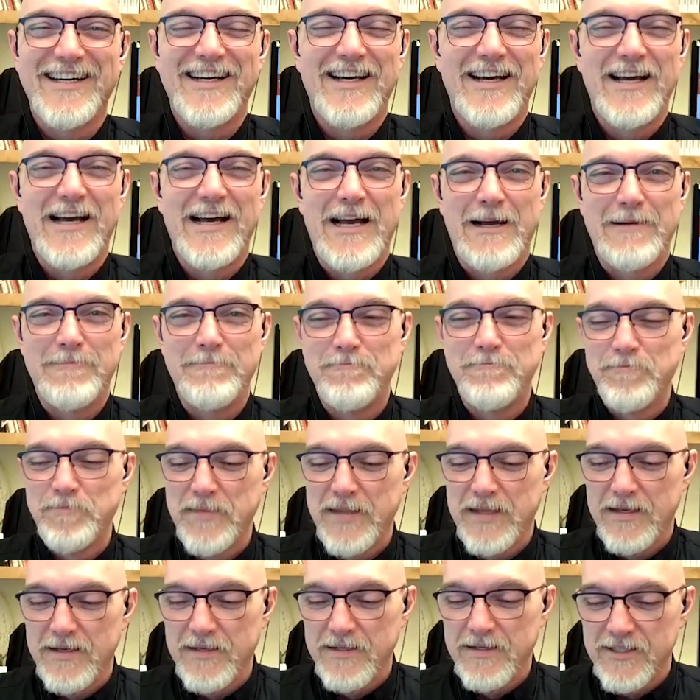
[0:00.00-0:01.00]
I'm
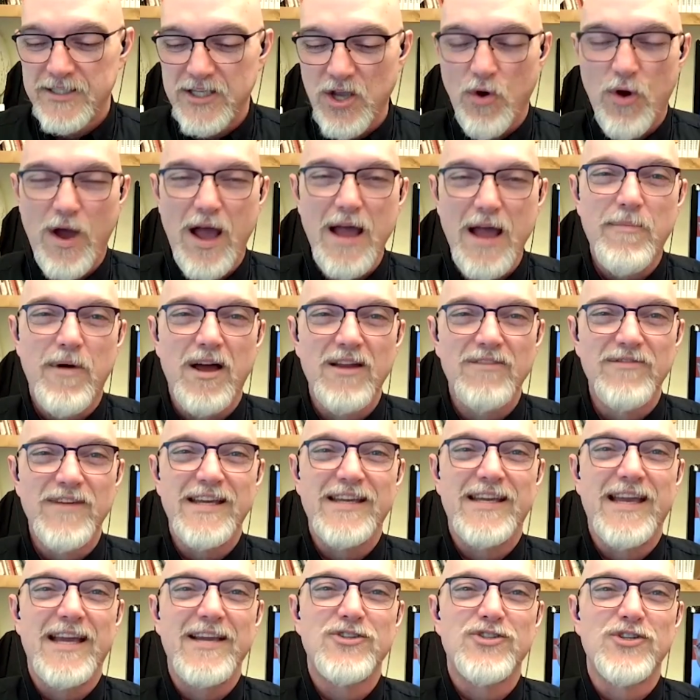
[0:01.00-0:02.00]
on
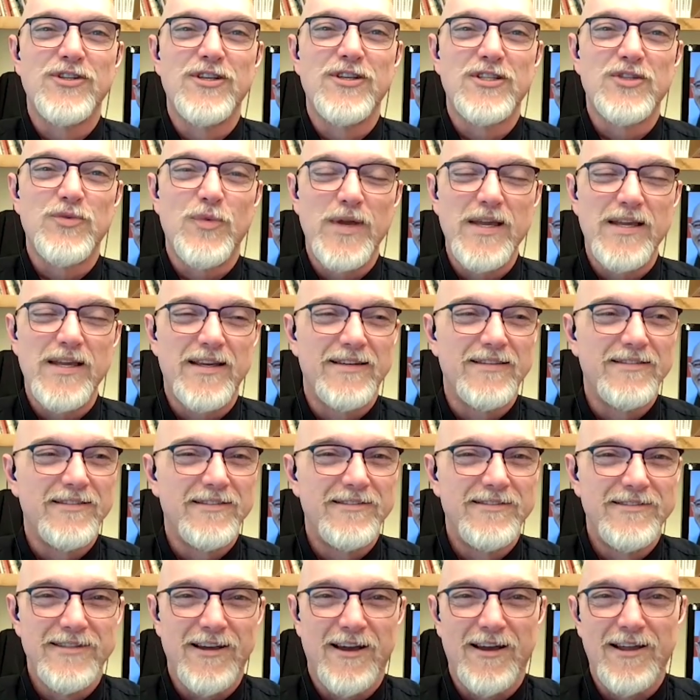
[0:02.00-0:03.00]
vacation this week,
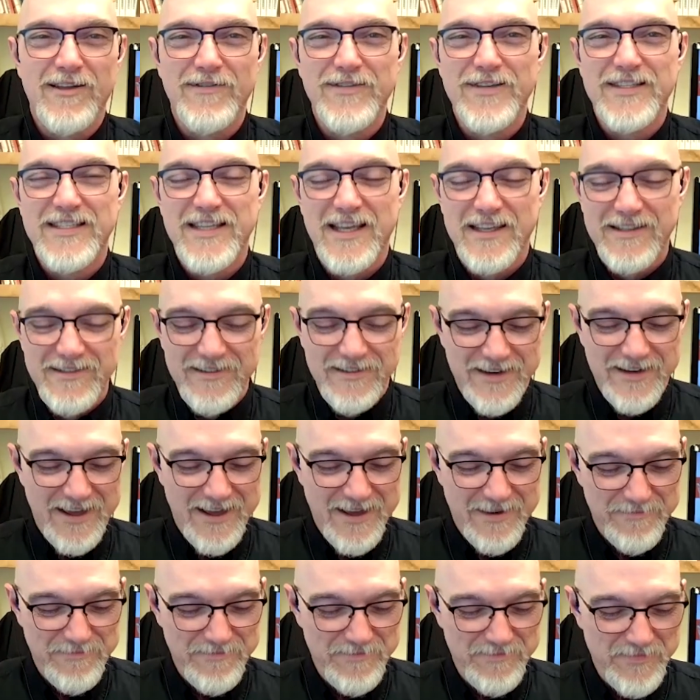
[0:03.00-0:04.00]
and all of a sudden,
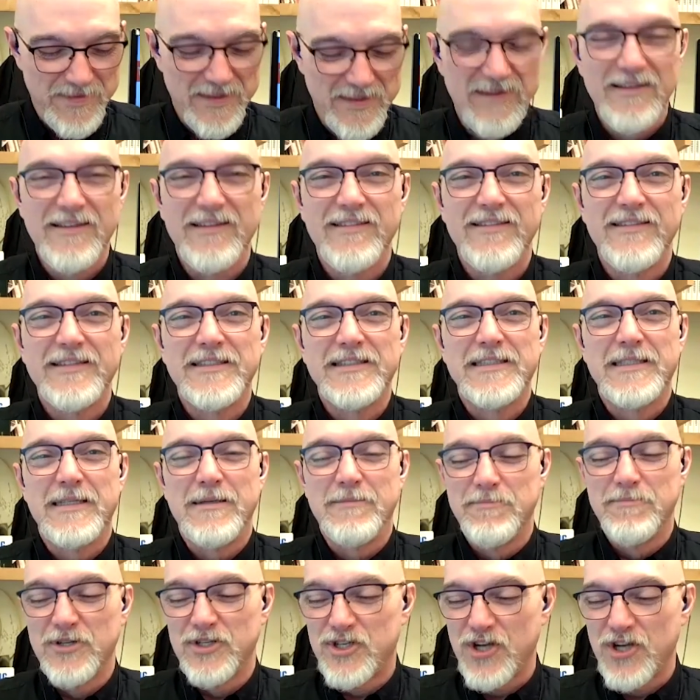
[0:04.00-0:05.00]

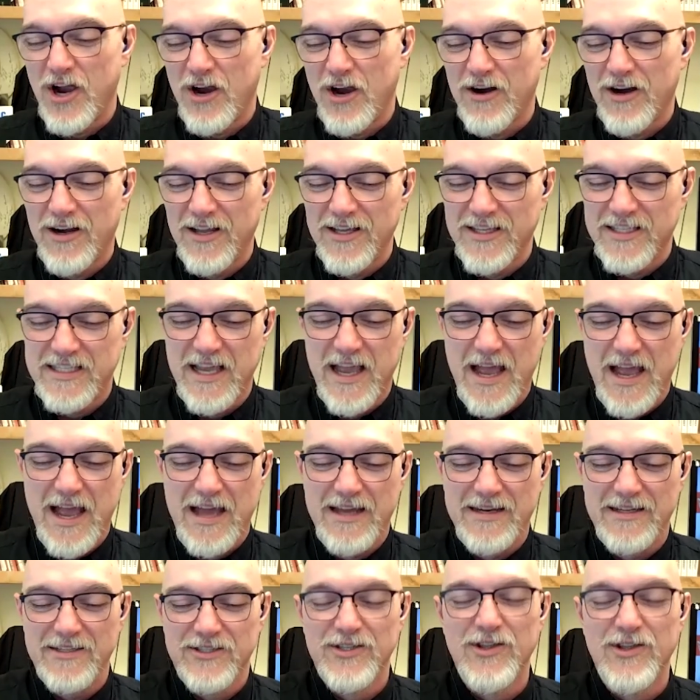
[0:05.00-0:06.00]
Bashar
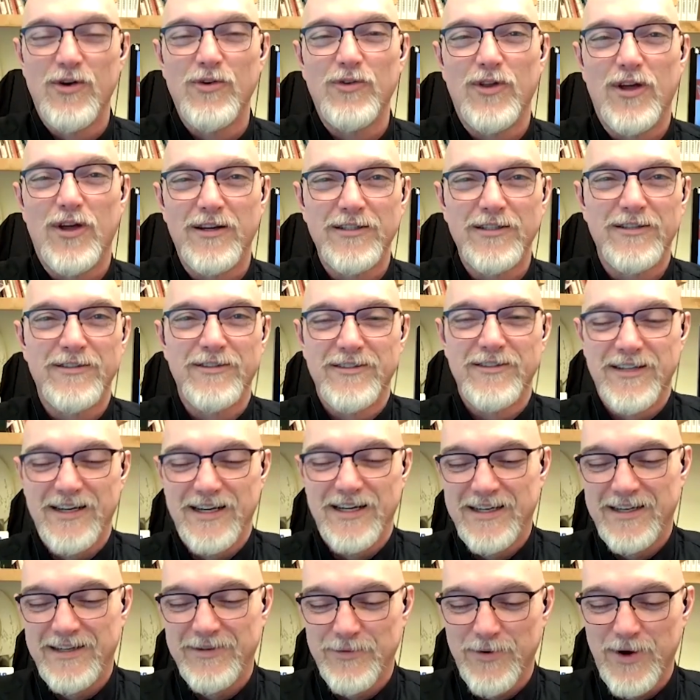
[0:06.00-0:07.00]
al-Assad is no
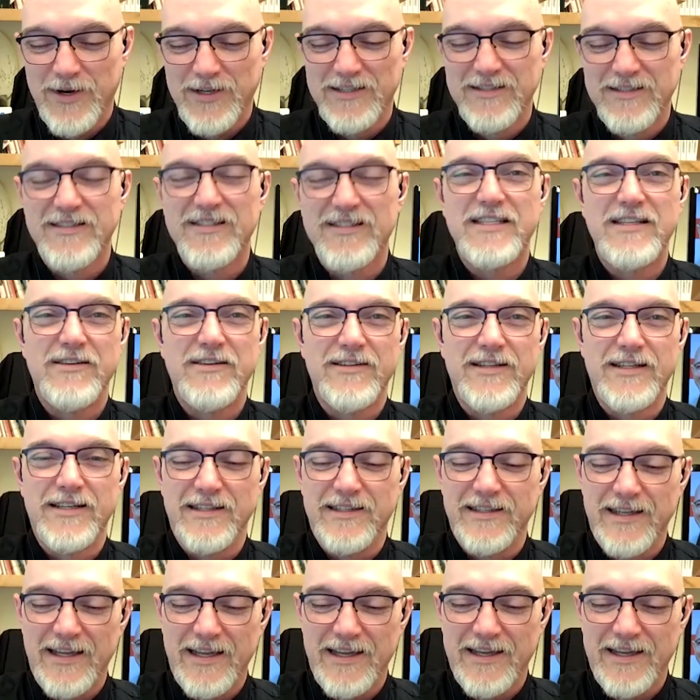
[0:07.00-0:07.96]
longer running Syria.